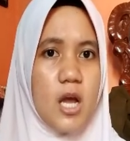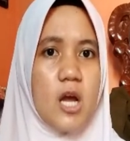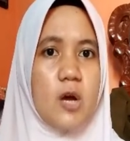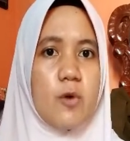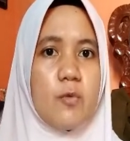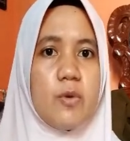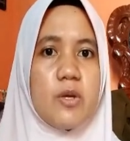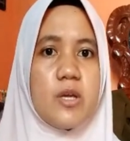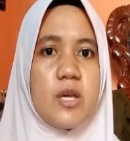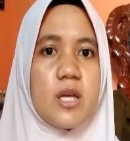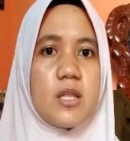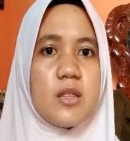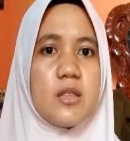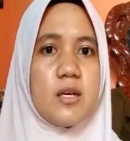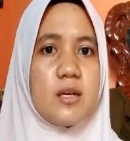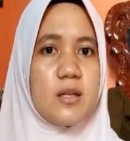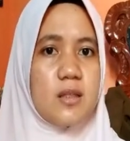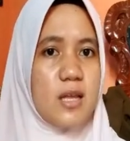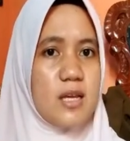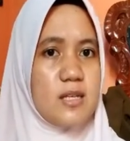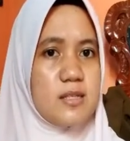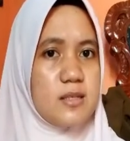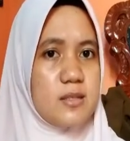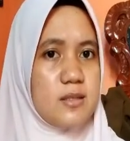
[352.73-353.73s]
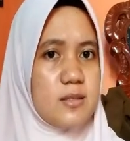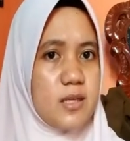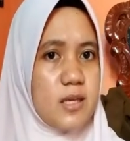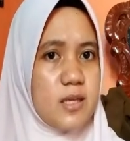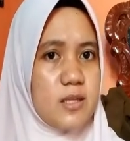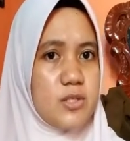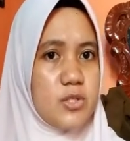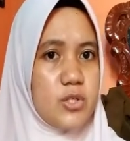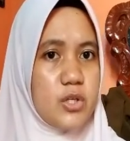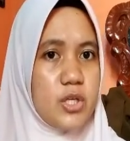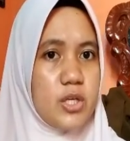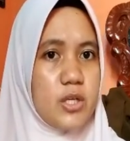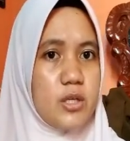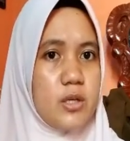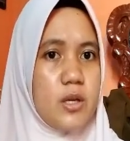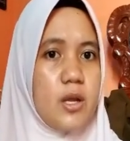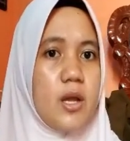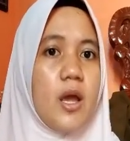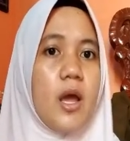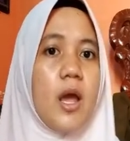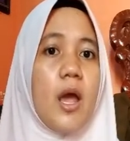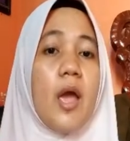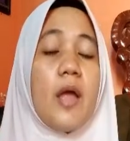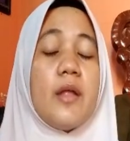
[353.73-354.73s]
we get the class attention
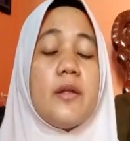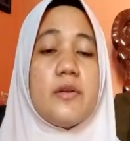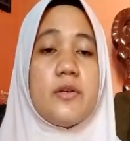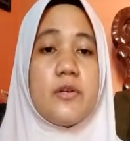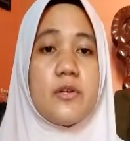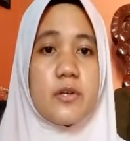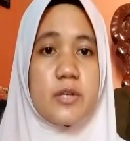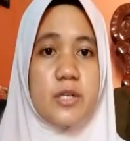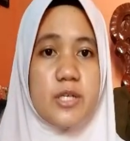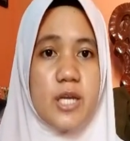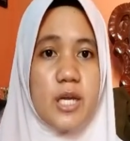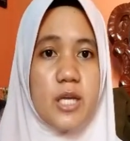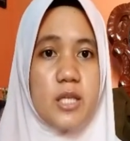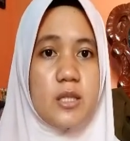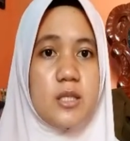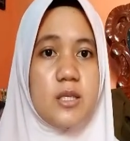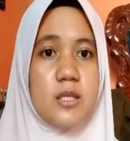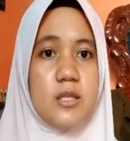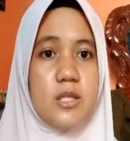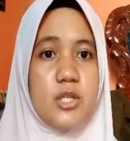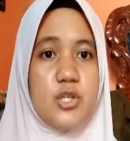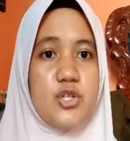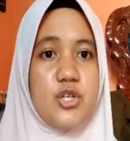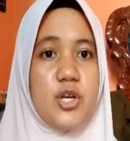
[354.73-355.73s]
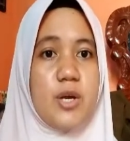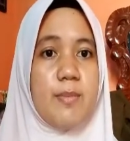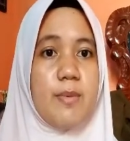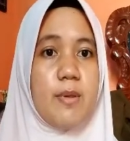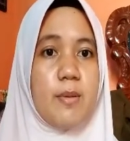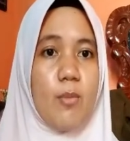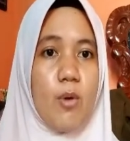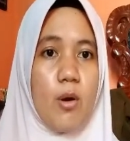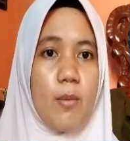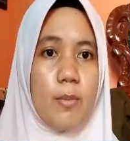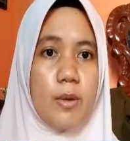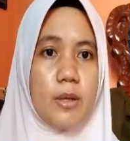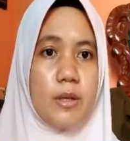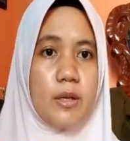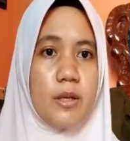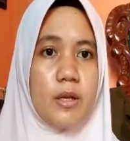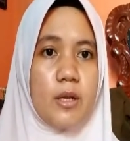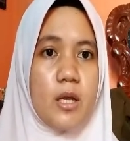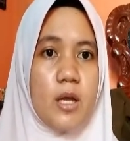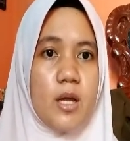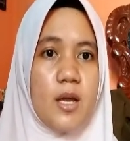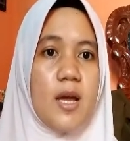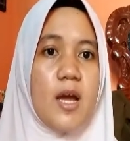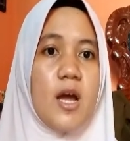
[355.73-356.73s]
and create a teachable moment.
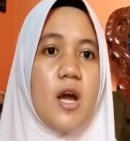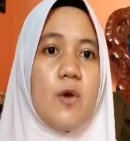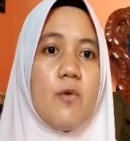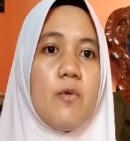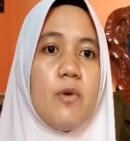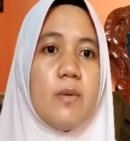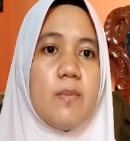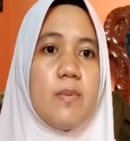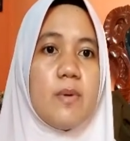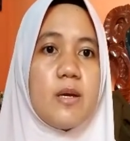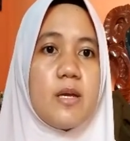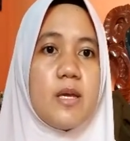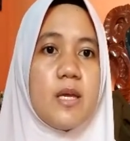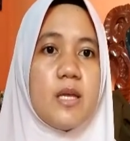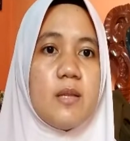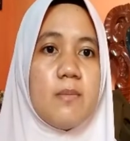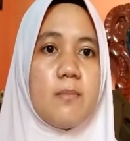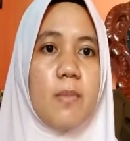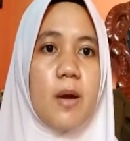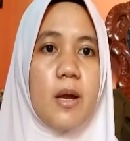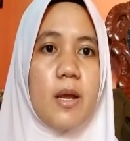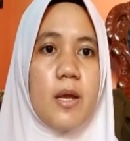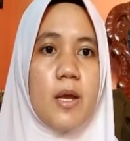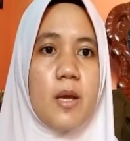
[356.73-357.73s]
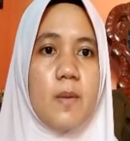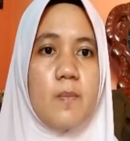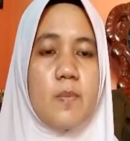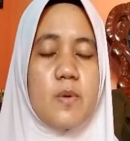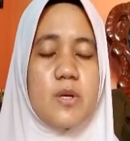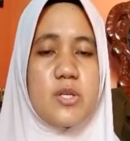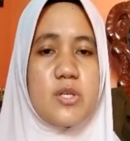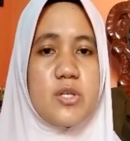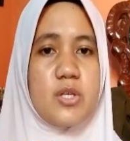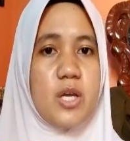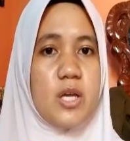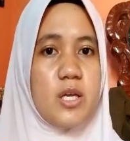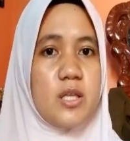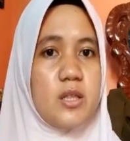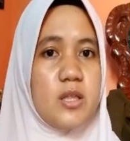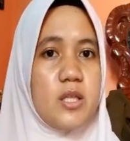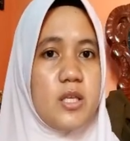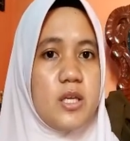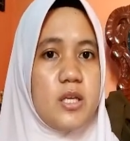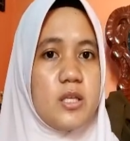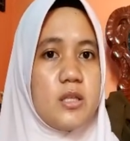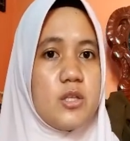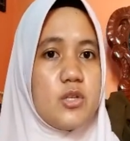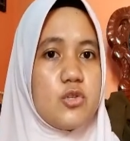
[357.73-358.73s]
We begin by
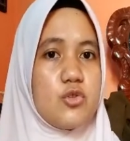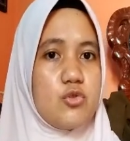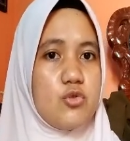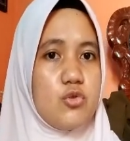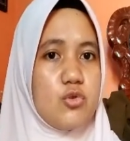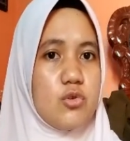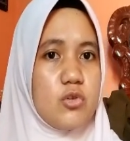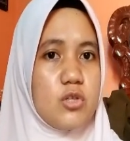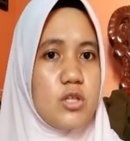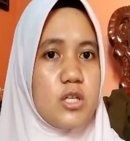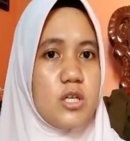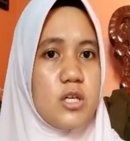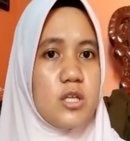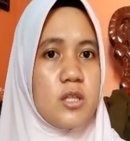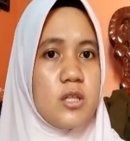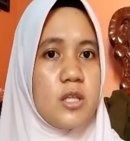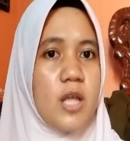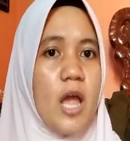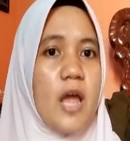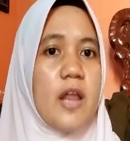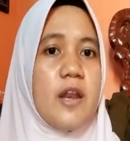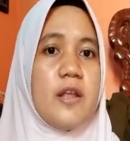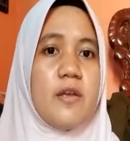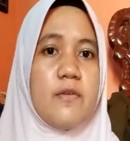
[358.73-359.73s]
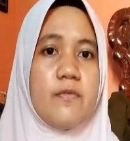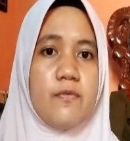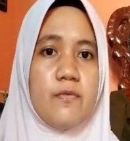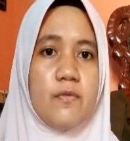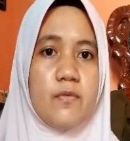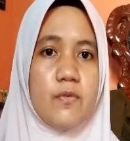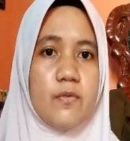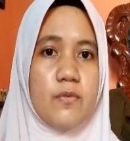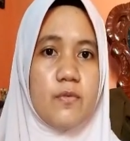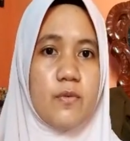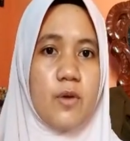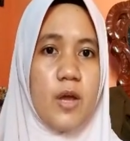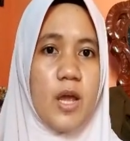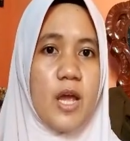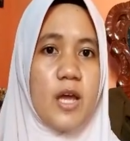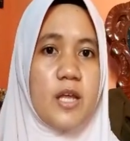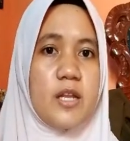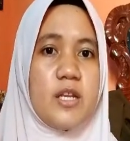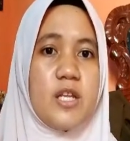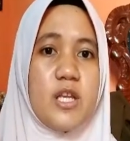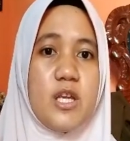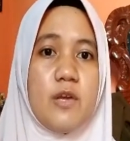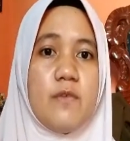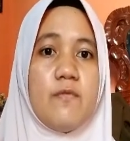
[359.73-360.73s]
appreciating the student,
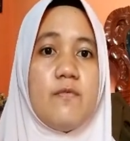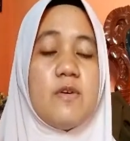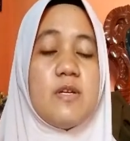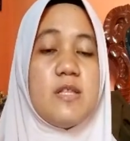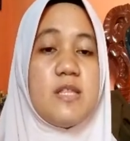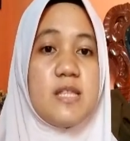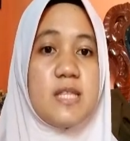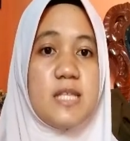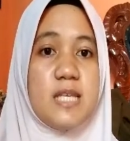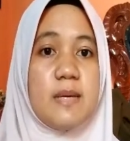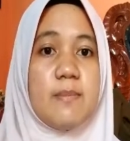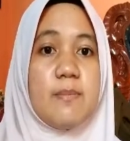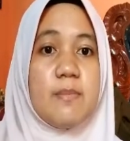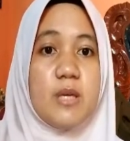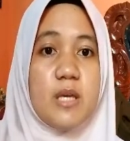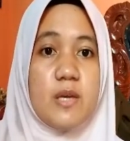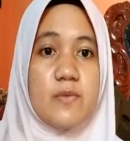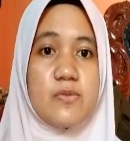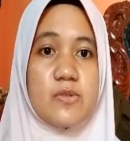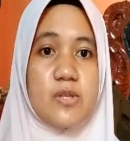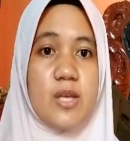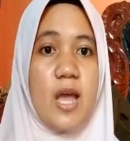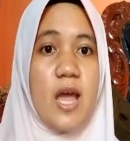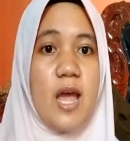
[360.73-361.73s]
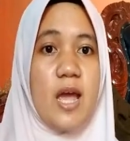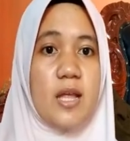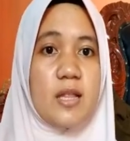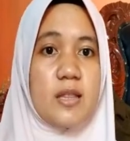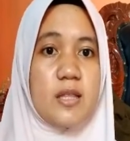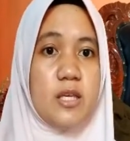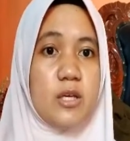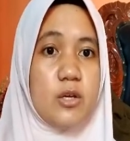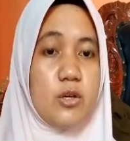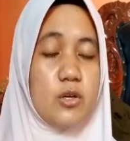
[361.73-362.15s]
and if a team gives an